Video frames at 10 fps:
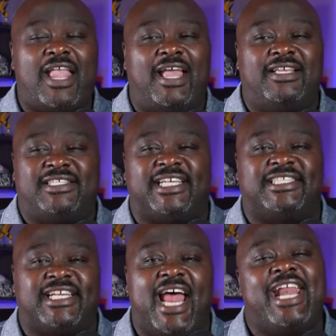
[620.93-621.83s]

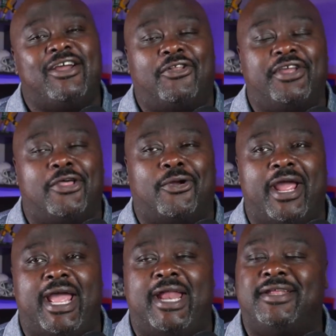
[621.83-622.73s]
Cincinnati, on the other
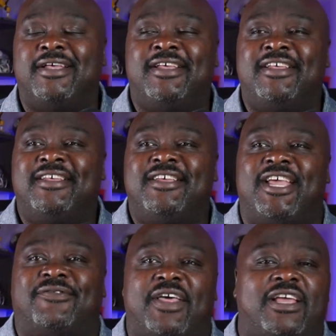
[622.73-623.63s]
hand,
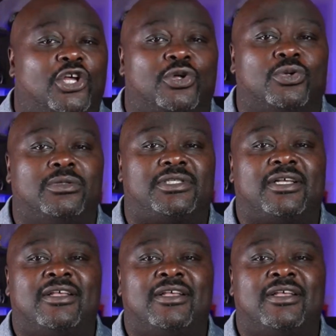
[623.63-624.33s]
if they lose,